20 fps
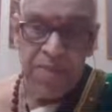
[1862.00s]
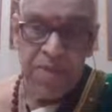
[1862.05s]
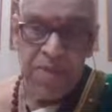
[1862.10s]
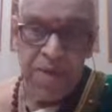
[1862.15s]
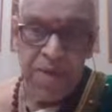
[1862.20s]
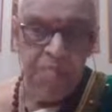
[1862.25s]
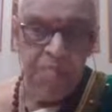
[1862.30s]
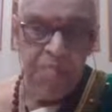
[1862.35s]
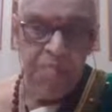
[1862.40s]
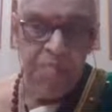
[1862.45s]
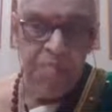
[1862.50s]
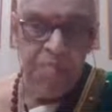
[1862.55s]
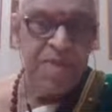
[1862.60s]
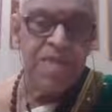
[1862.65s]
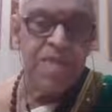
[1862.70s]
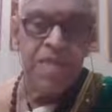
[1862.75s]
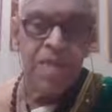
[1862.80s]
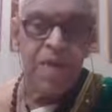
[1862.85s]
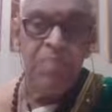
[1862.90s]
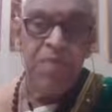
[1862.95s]
That means it
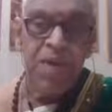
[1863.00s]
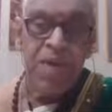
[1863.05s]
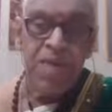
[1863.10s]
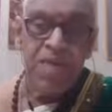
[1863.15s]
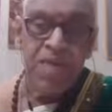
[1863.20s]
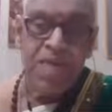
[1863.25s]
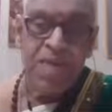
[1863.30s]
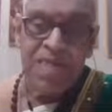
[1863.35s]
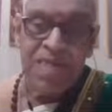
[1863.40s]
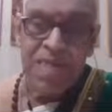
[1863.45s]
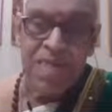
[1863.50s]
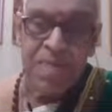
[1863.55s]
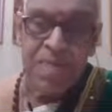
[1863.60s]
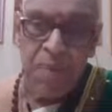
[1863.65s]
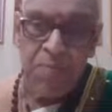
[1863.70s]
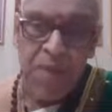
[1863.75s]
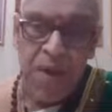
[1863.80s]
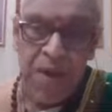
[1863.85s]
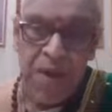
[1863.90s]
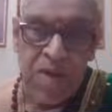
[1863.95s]
doesn't mean that she has
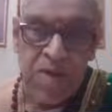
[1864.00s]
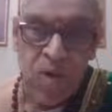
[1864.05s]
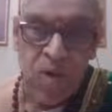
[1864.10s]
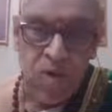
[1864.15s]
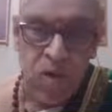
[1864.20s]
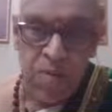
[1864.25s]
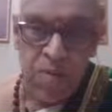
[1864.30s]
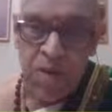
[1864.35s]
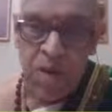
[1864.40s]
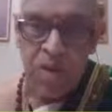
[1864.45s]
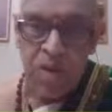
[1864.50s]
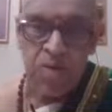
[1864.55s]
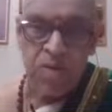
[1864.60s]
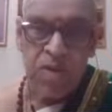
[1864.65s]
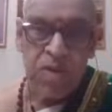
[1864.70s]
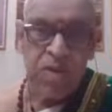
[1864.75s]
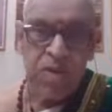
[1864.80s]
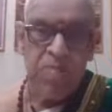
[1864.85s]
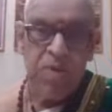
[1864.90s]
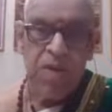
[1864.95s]
applied kunkuma all
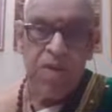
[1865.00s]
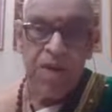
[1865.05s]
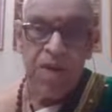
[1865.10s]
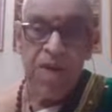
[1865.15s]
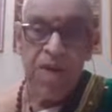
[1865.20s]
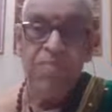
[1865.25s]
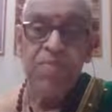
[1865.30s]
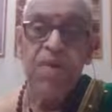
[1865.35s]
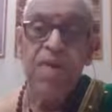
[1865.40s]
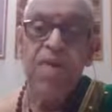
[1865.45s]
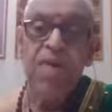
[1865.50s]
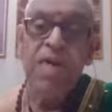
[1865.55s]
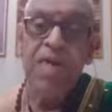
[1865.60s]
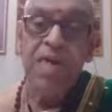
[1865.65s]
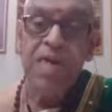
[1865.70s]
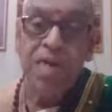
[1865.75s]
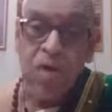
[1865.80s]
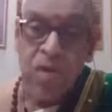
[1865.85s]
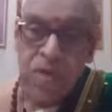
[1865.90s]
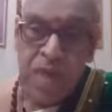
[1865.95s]
over her body. It
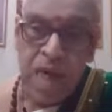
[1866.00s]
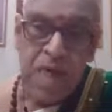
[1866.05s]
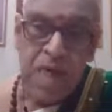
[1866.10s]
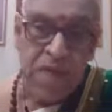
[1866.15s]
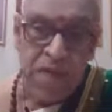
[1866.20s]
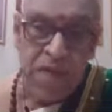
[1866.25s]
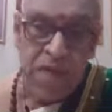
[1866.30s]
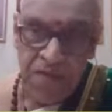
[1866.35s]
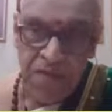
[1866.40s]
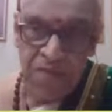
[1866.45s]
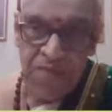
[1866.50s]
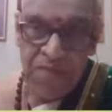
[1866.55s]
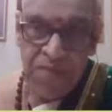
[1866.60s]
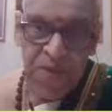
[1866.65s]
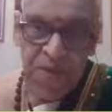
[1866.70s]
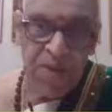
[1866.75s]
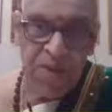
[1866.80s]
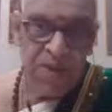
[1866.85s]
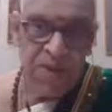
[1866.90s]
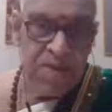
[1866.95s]
looks as if
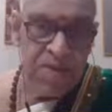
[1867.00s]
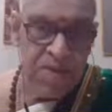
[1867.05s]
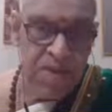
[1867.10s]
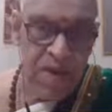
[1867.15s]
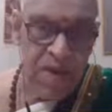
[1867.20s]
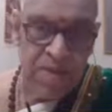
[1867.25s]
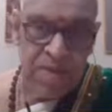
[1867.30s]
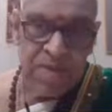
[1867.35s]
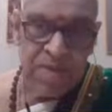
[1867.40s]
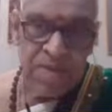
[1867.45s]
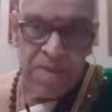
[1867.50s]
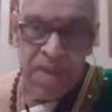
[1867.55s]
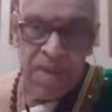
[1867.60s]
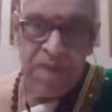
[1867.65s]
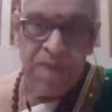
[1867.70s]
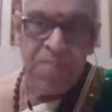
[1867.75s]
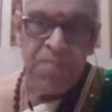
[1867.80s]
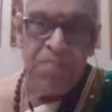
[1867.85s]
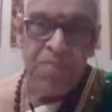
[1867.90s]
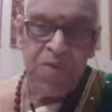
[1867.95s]
that is
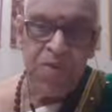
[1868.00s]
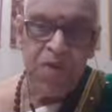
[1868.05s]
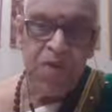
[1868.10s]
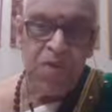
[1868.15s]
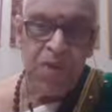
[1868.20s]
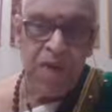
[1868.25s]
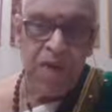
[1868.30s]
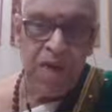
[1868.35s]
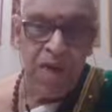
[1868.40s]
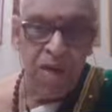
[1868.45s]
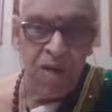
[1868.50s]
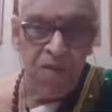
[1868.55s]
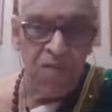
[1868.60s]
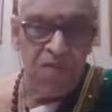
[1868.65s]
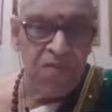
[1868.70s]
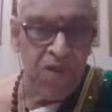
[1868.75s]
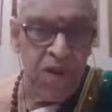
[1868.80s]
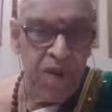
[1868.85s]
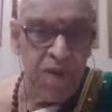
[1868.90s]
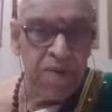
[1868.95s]
the beauty of
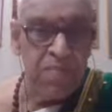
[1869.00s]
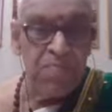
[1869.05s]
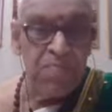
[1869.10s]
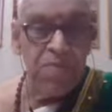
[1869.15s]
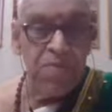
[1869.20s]
her